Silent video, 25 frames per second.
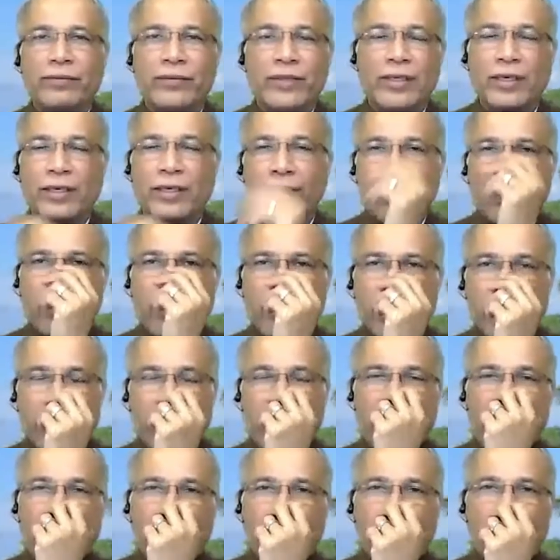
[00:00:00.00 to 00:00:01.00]

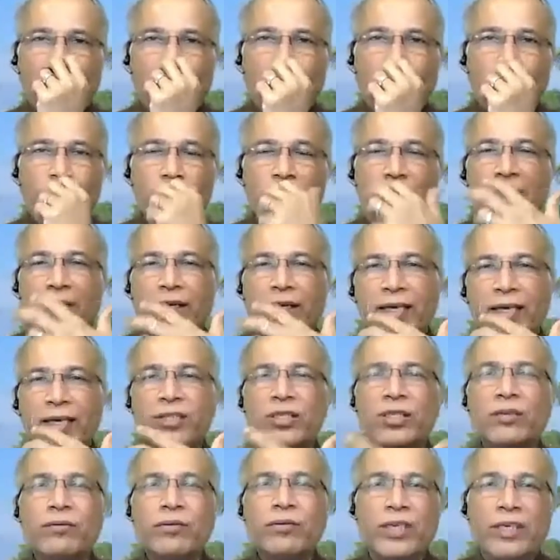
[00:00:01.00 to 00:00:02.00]
The
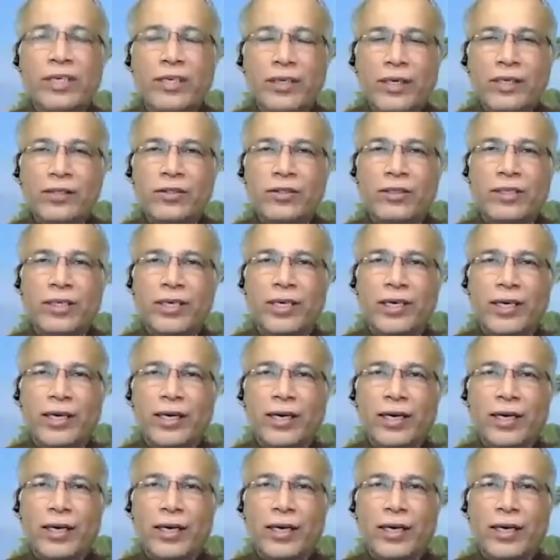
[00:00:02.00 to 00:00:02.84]
rest of the industry,